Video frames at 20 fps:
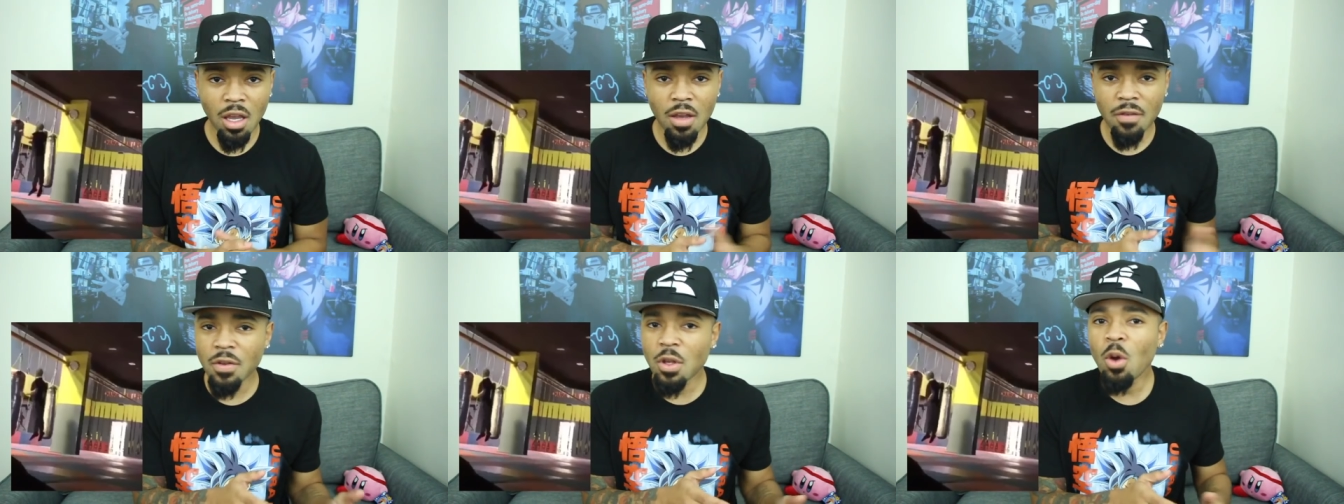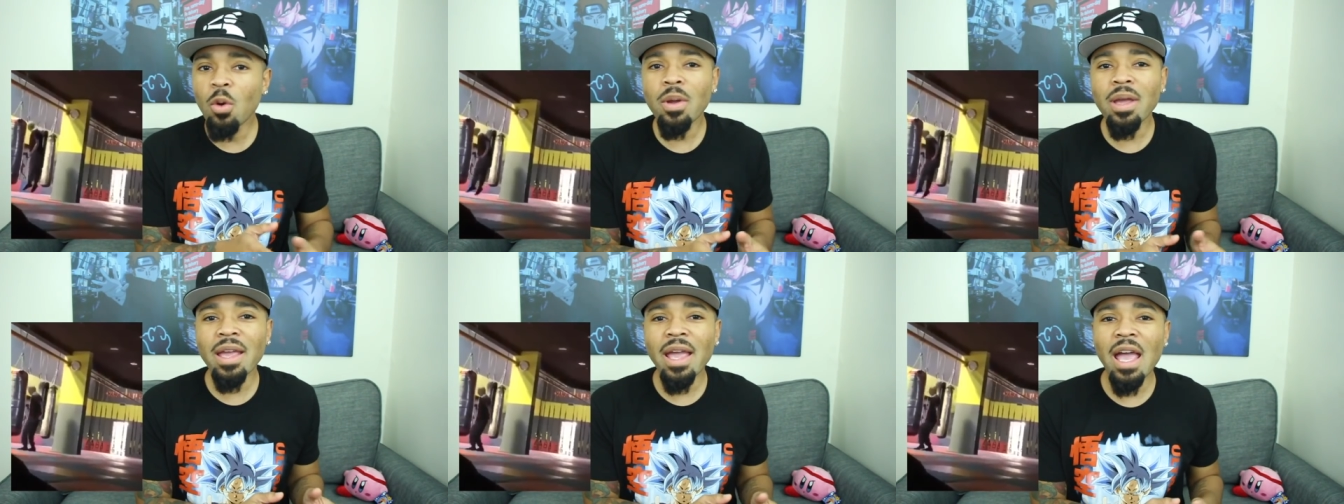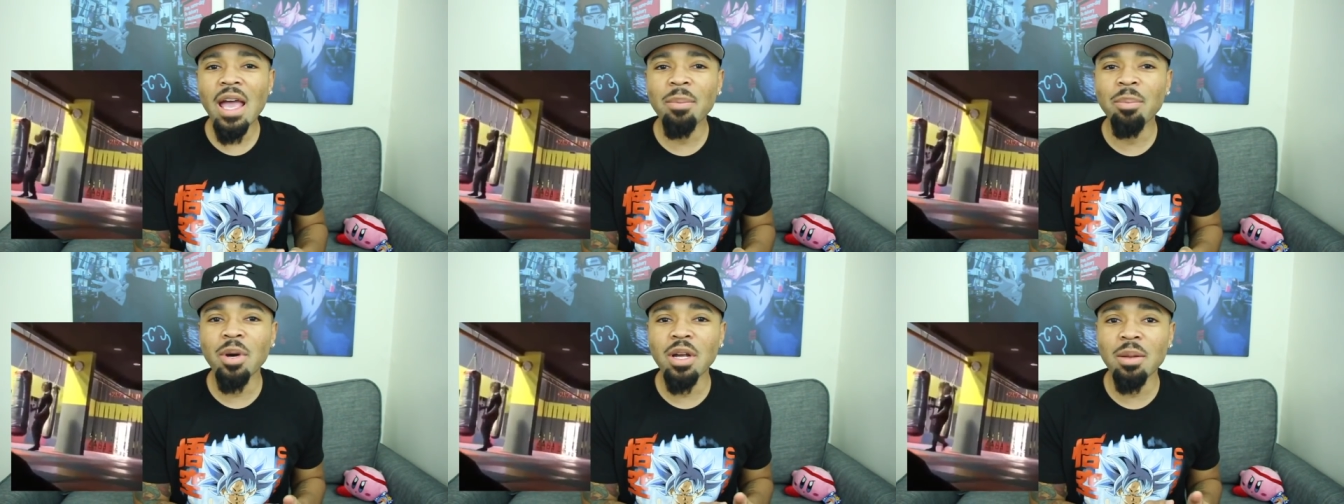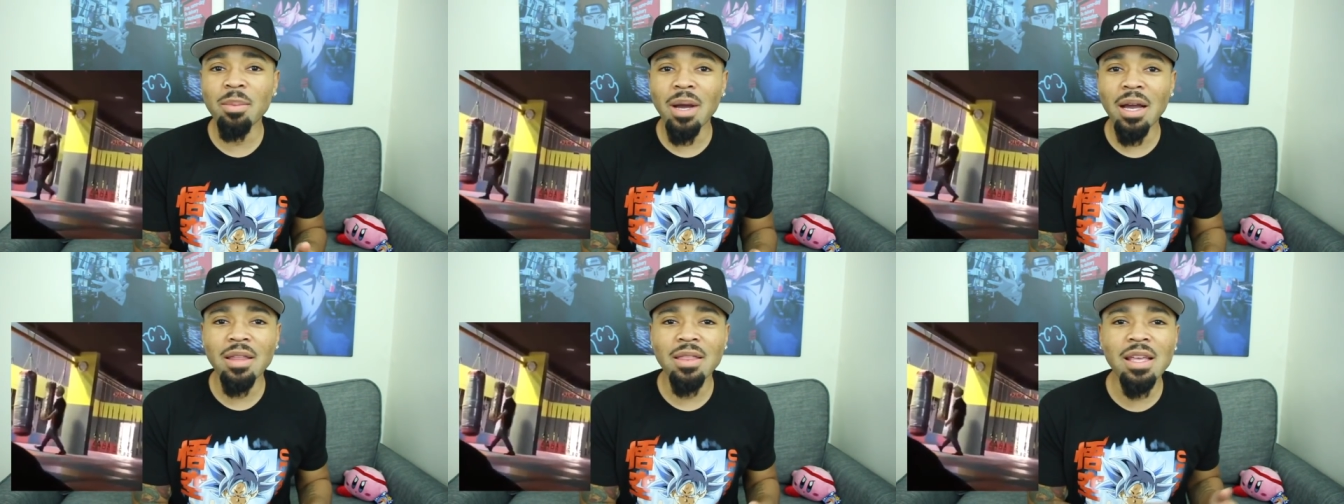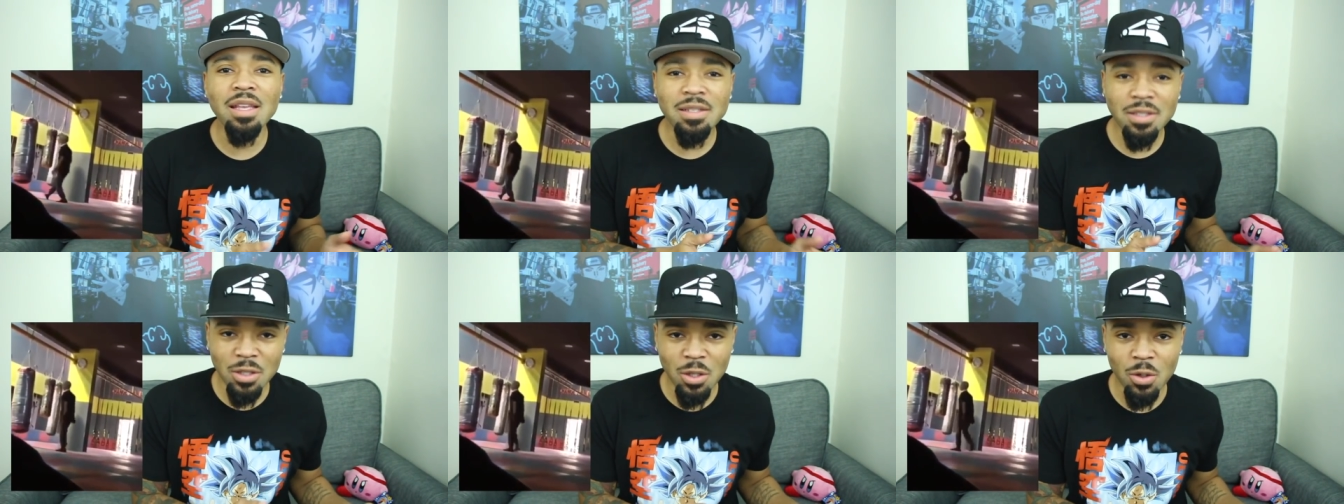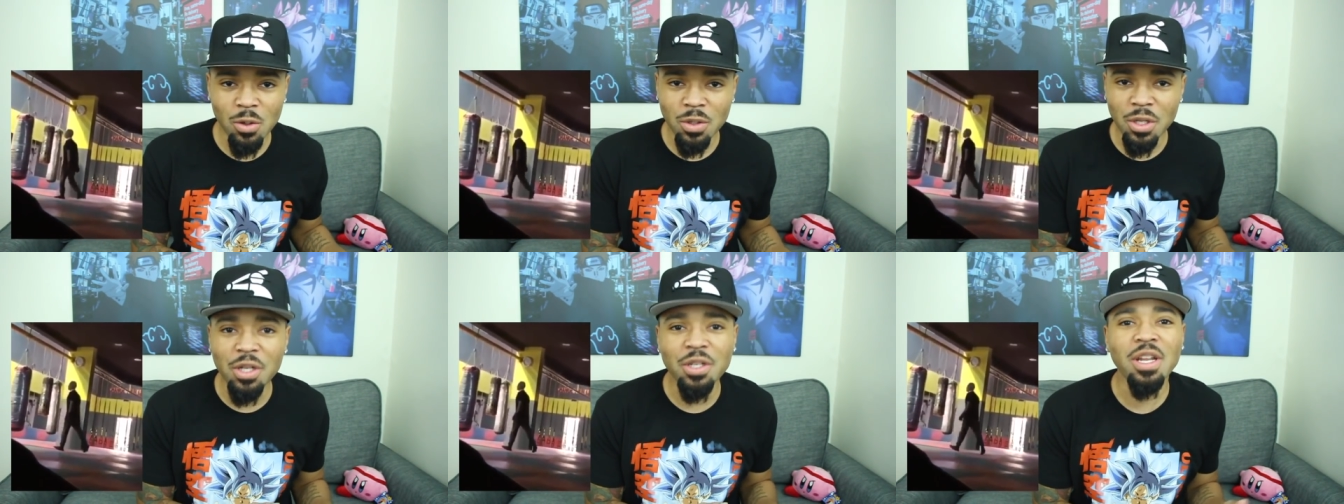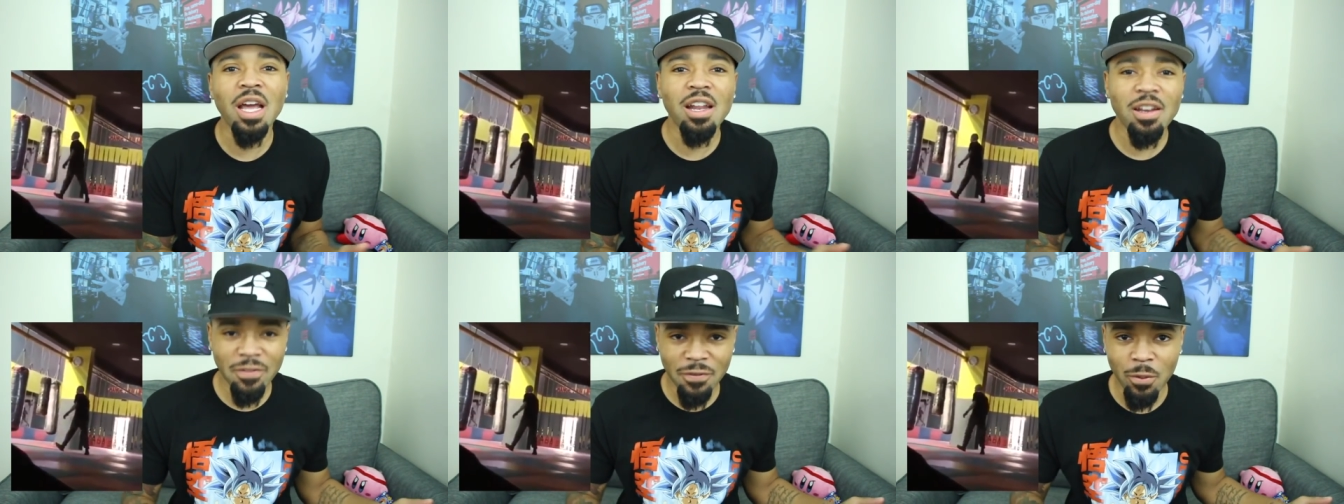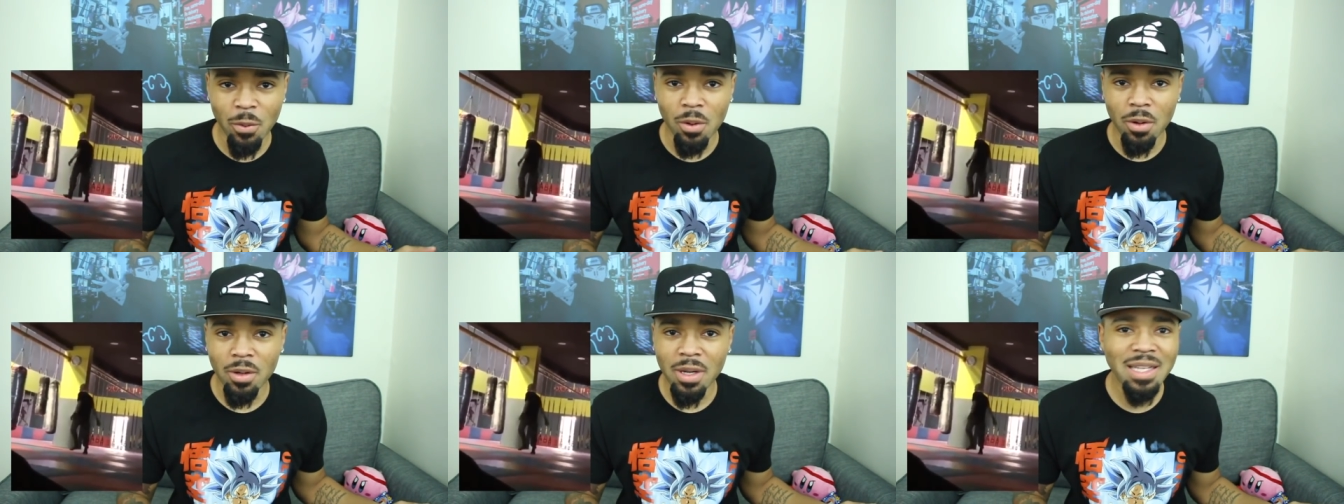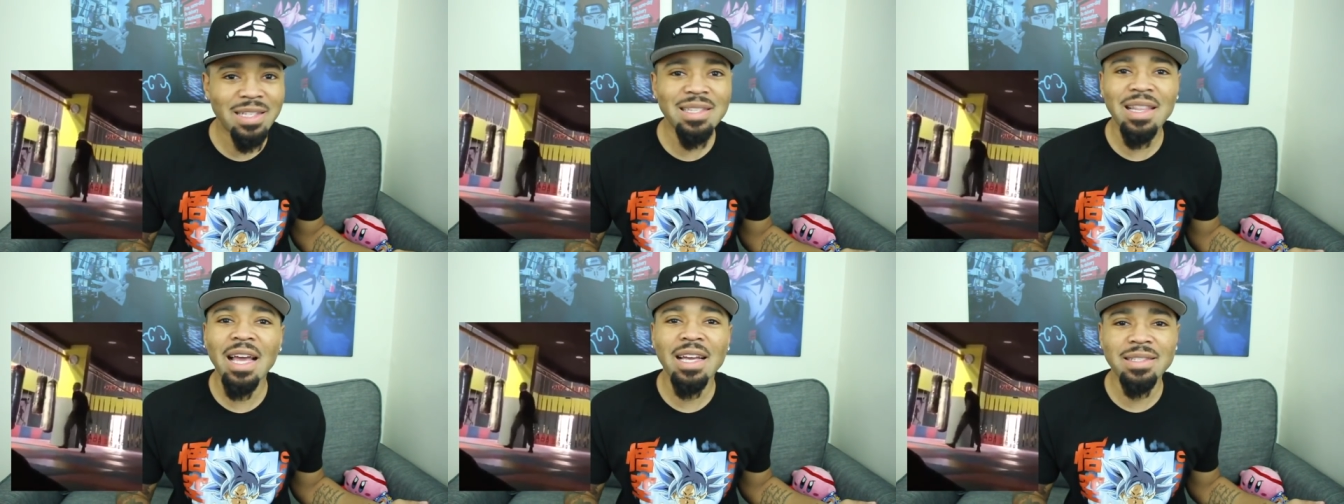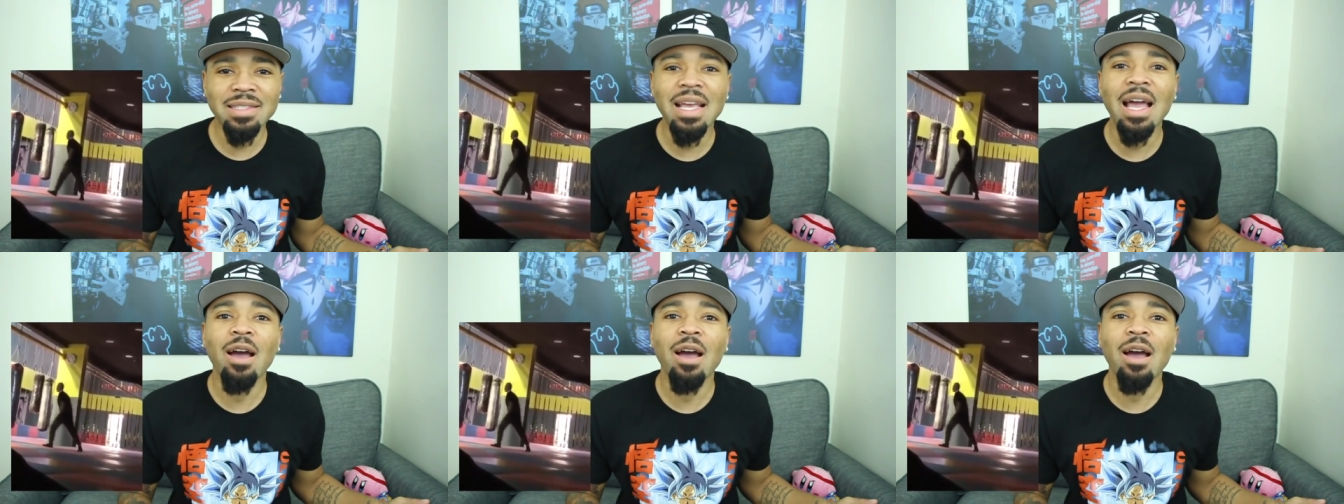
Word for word: If you get headbutted by this dude, you're done for. It's lights